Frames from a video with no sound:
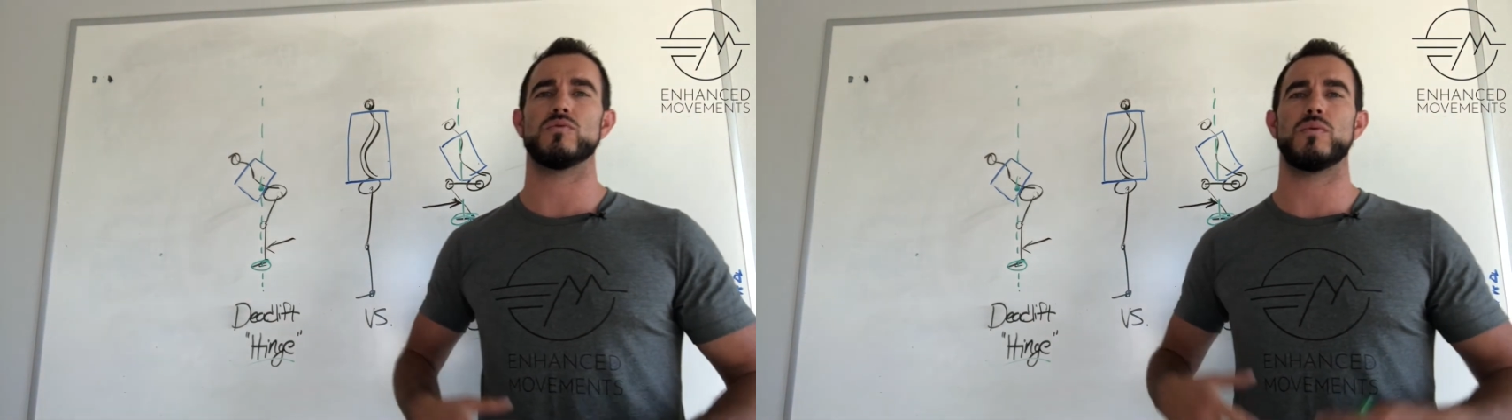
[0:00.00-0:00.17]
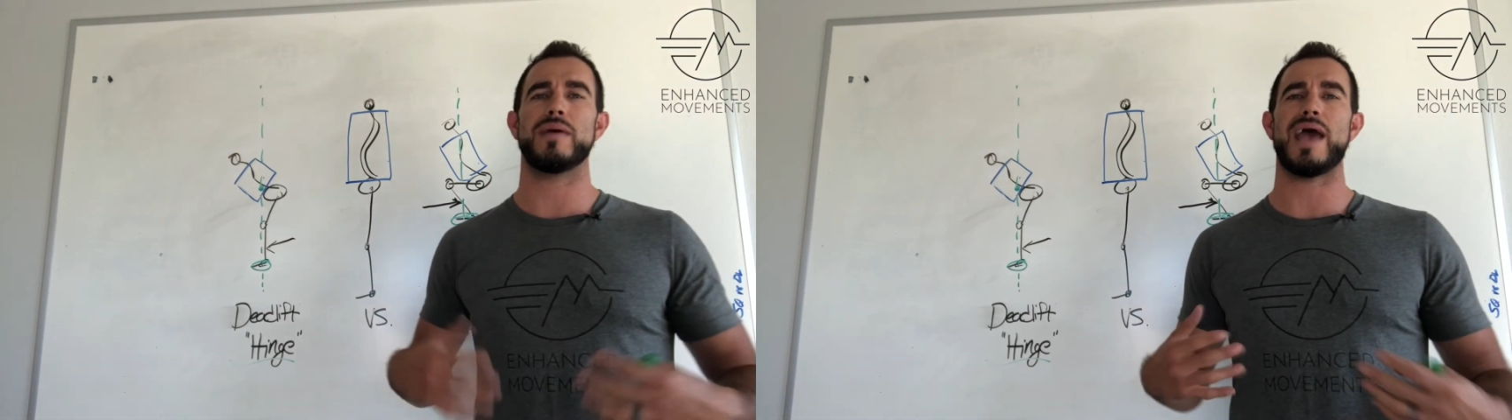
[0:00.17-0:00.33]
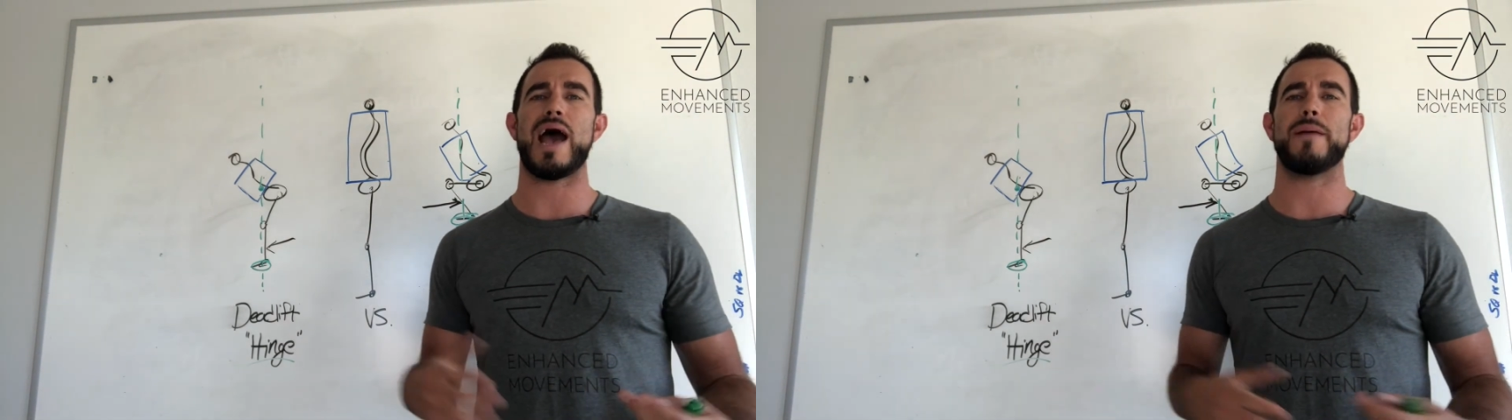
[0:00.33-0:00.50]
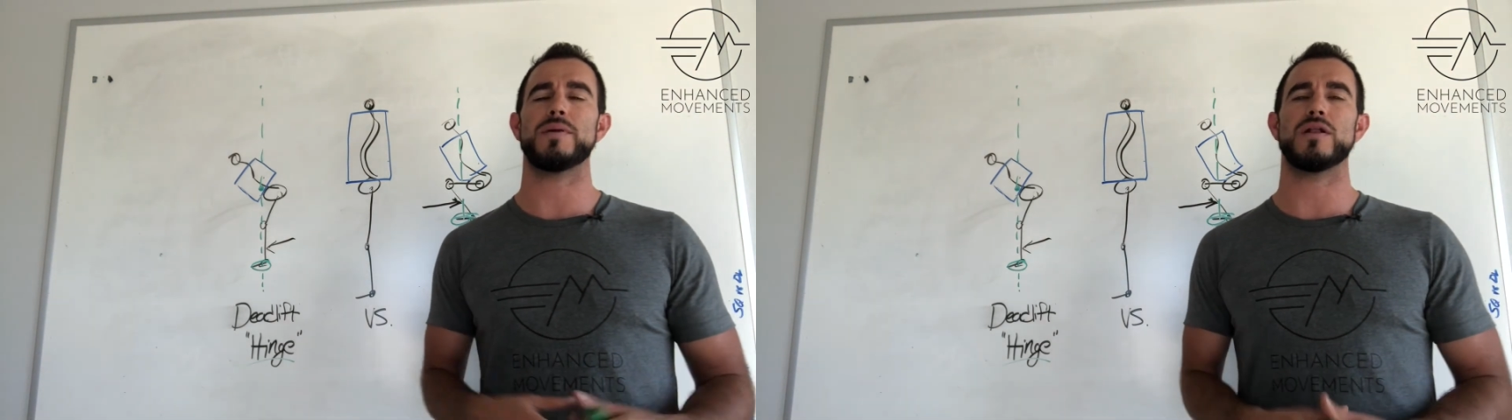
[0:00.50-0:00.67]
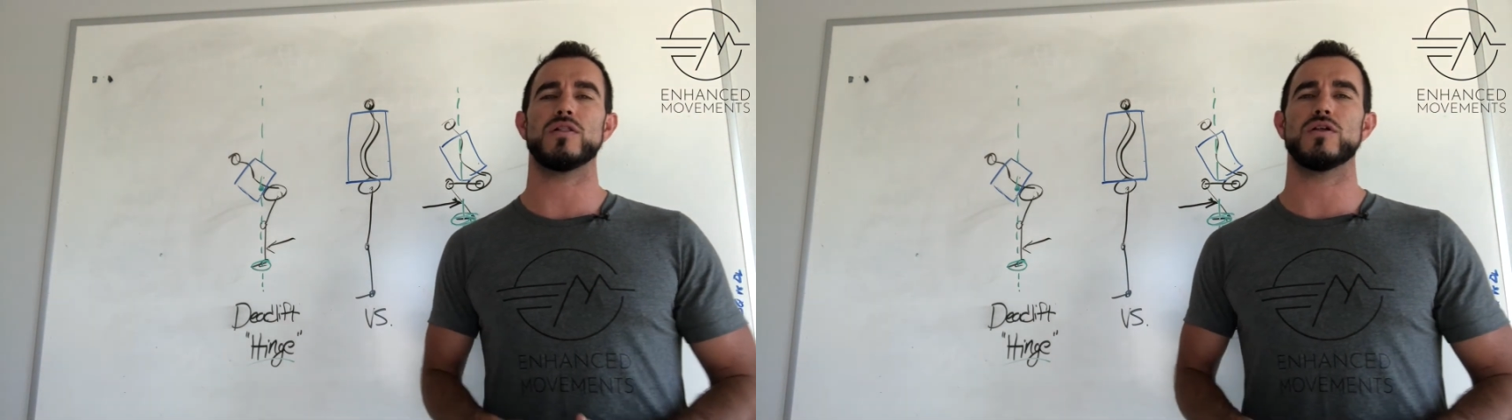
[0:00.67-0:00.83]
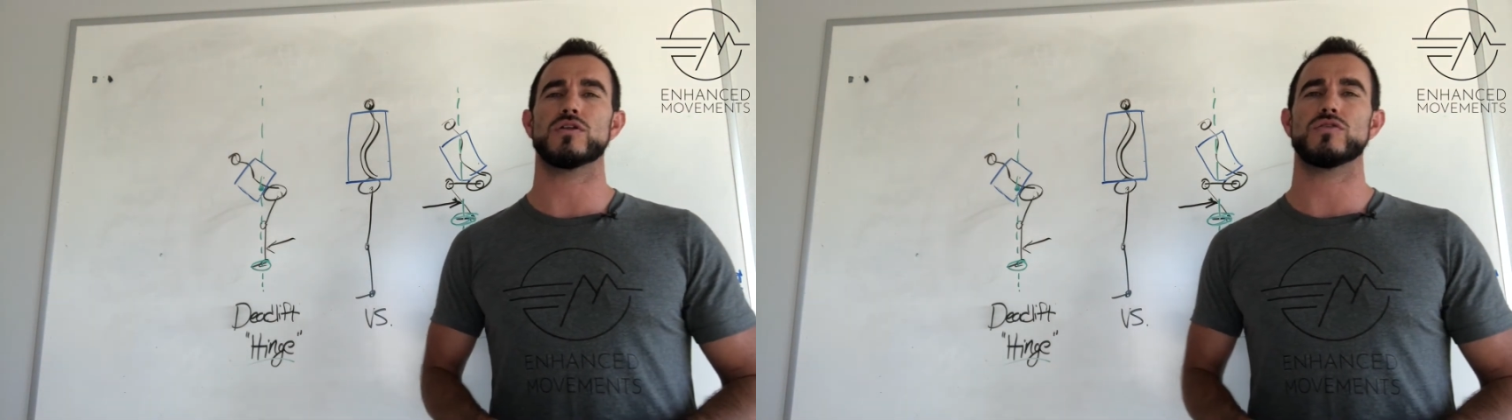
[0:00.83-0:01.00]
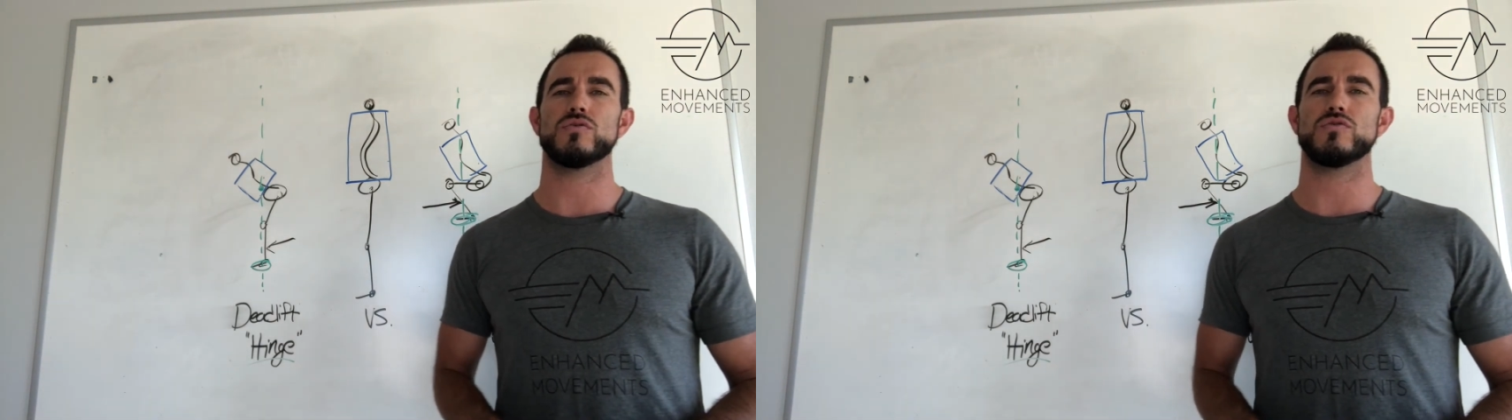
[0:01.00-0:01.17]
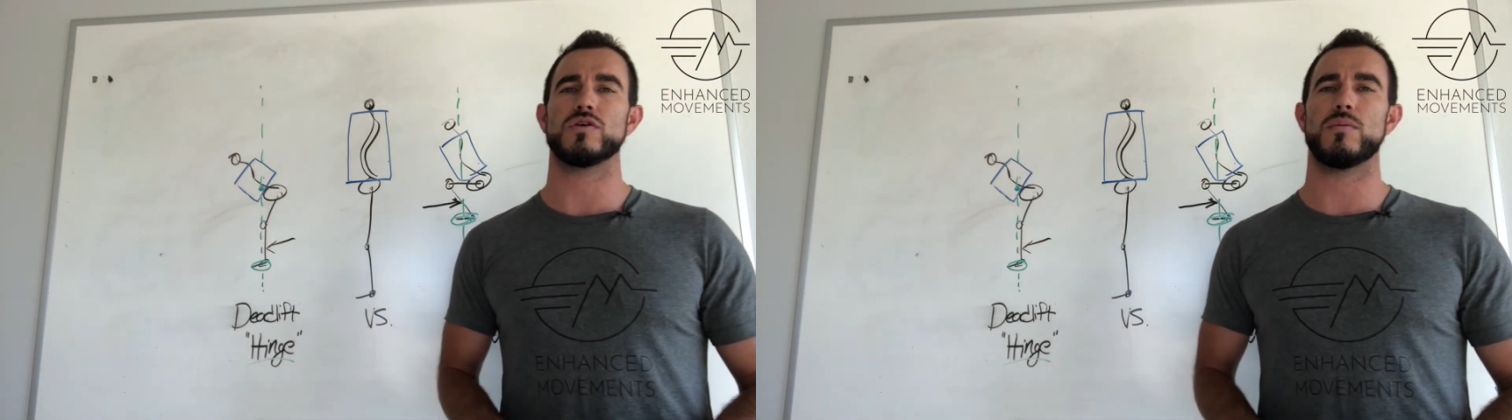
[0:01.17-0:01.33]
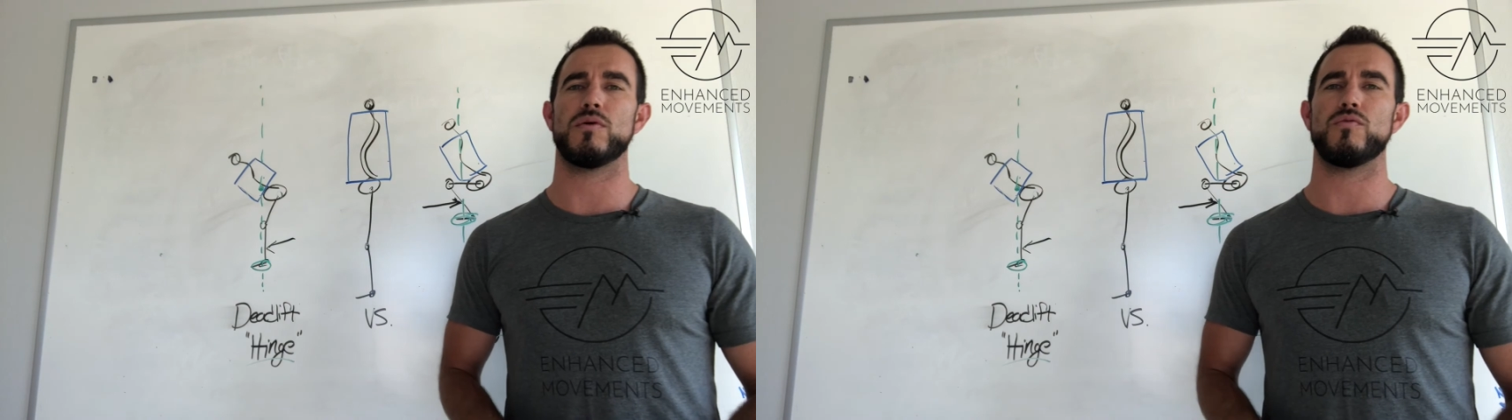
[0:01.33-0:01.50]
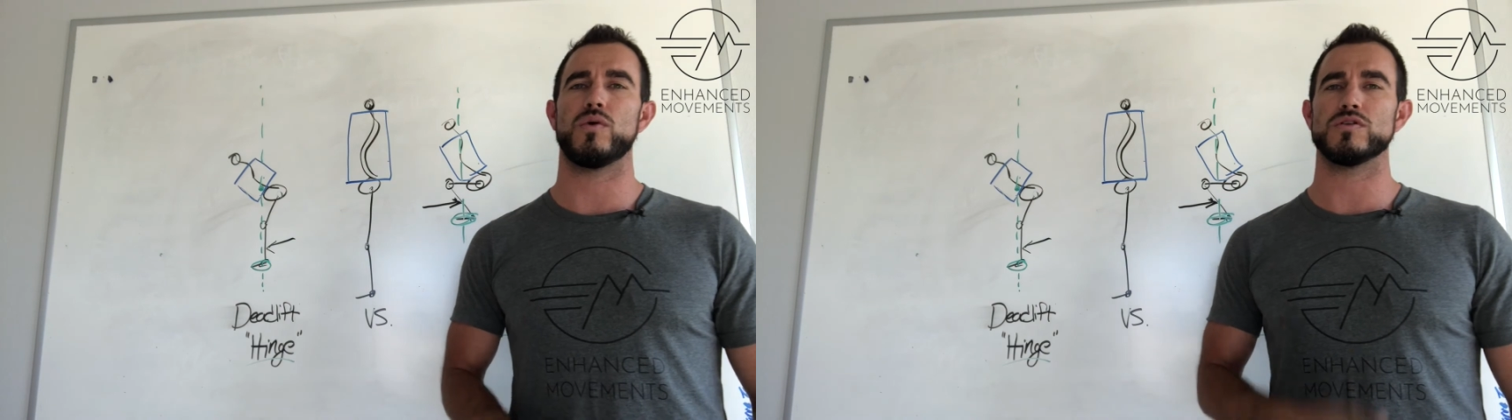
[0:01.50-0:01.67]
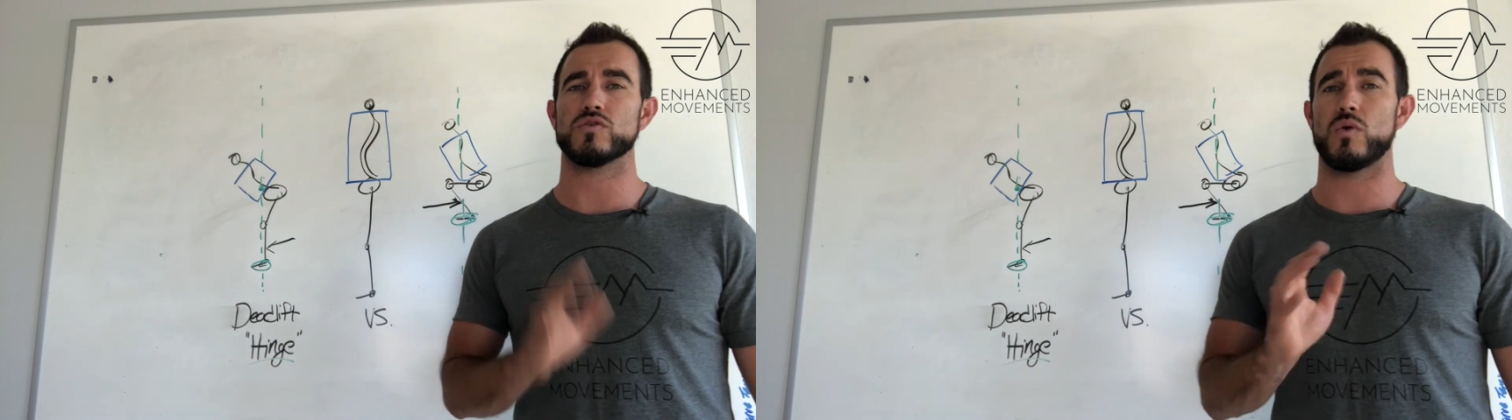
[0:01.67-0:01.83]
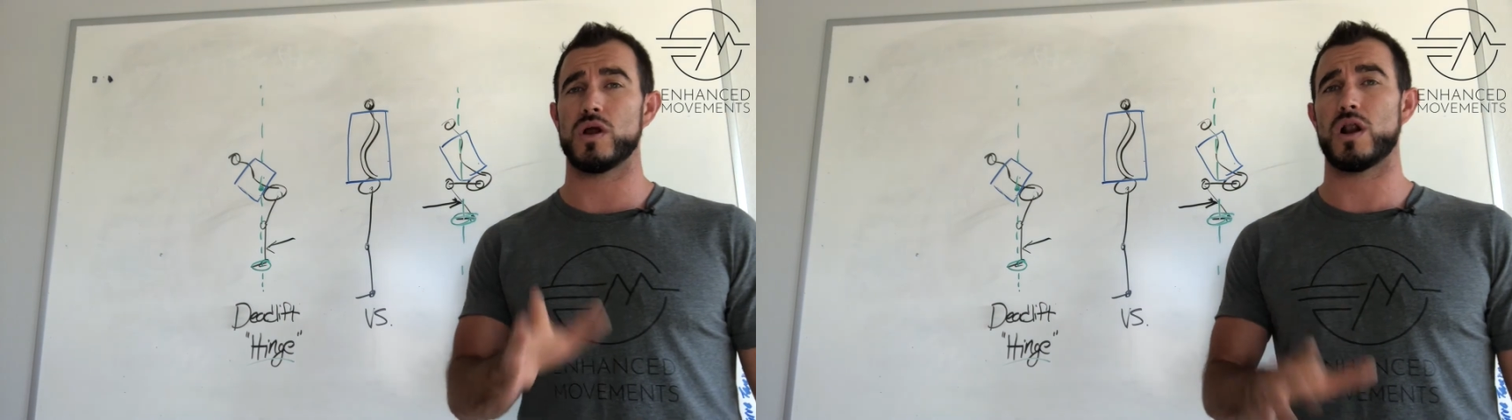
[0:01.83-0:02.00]
and we'll be happy to look through some of
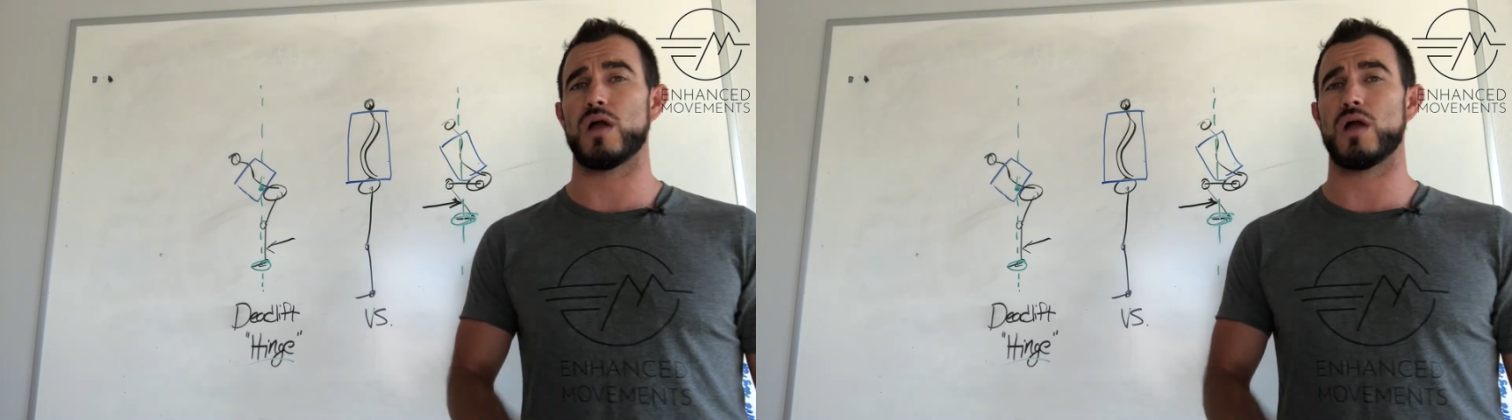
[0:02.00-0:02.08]
what's going